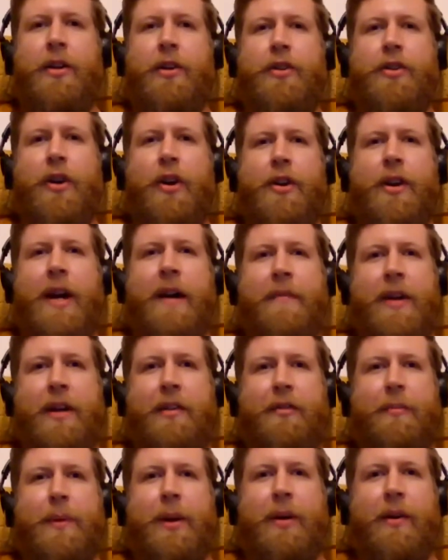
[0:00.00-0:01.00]
you don't have an
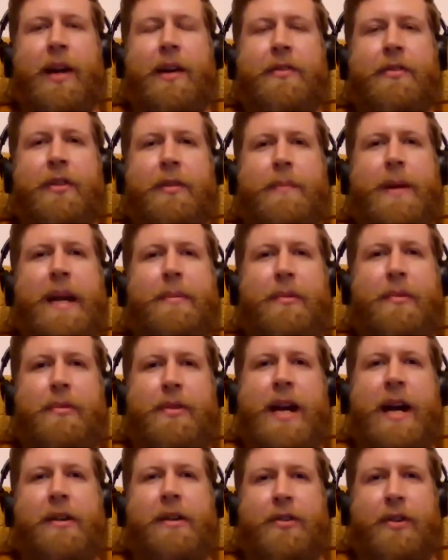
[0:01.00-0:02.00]
experience that people
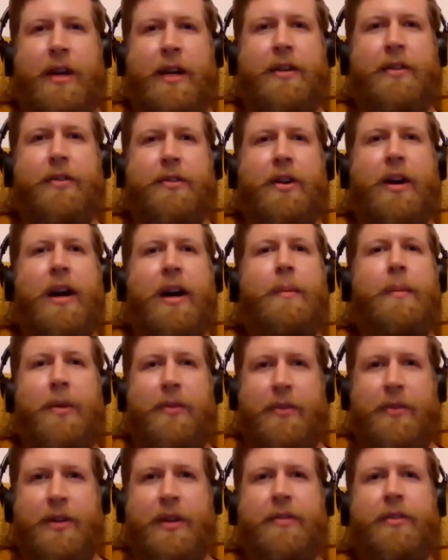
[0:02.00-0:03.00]
naturally describe
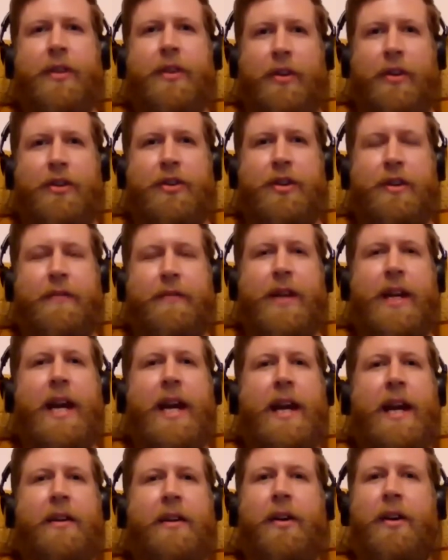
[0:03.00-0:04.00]
as the dissolution of the
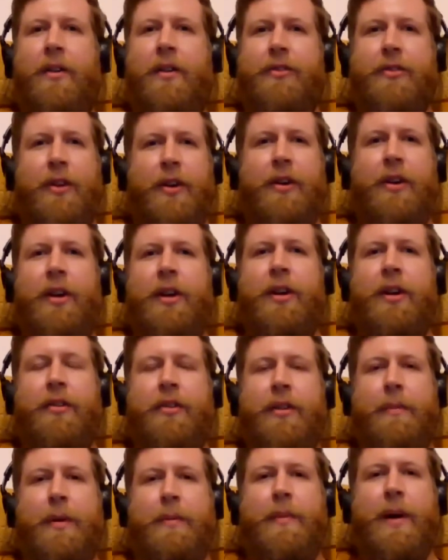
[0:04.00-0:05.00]
ego. So okay.
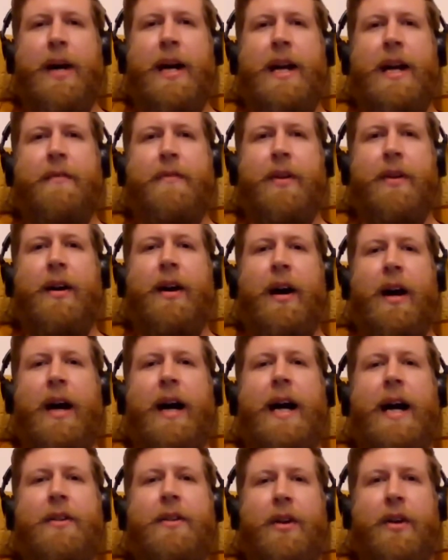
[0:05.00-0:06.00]
someone might have a, a,
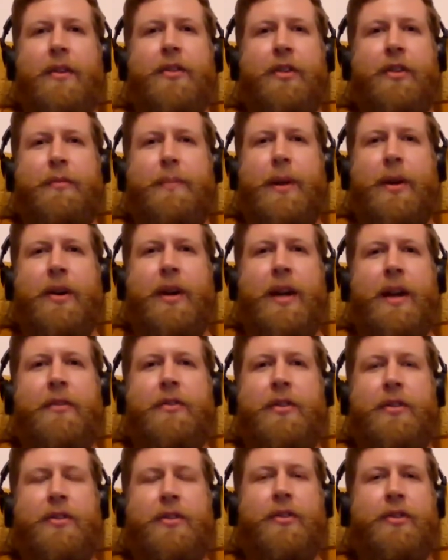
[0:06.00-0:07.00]
high dose
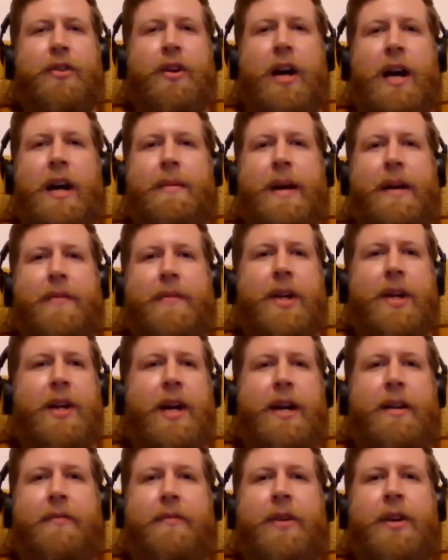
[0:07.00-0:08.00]
experience and describe having
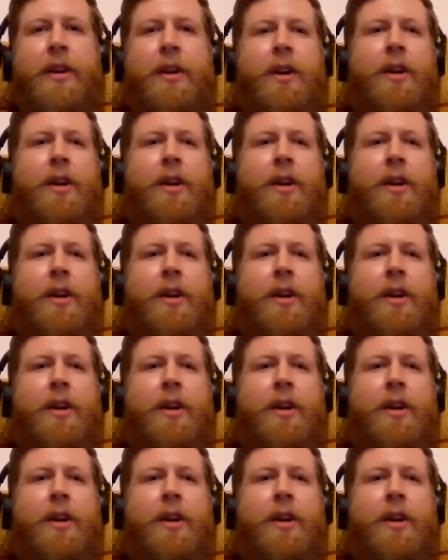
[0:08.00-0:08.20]
kind of